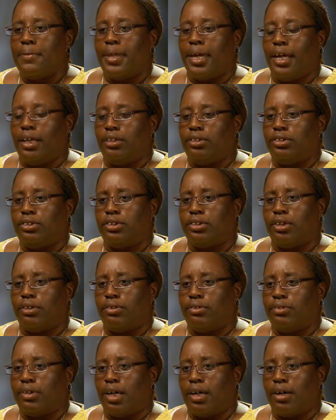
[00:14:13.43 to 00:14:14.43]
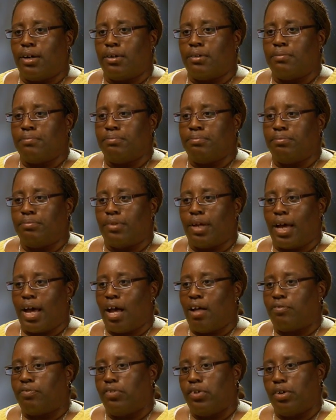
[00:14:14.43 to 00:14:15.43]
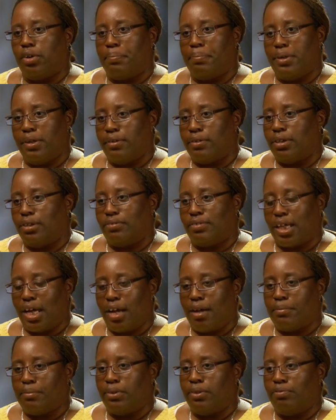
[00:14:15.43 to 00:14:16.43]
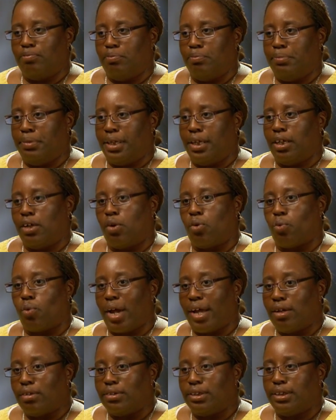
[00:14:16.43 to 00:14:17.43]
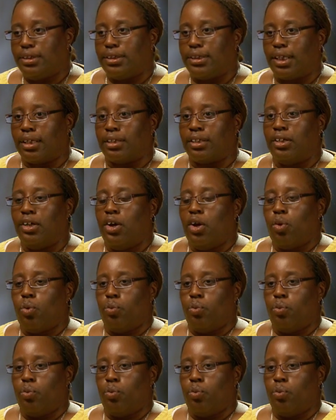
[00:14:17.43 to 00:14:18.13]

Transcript: And so after a period of time of being around each other,